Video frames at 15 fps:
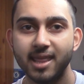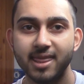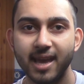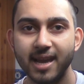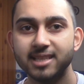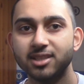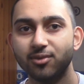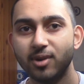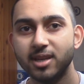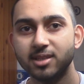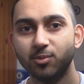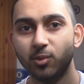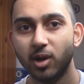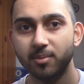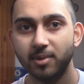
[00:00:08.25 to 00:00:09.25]
That is the
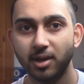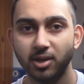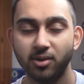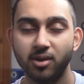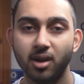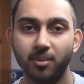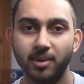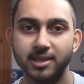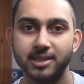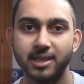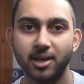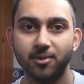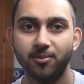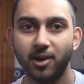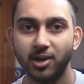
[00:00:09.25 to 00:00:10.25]
reason why I'm not doing it on myself,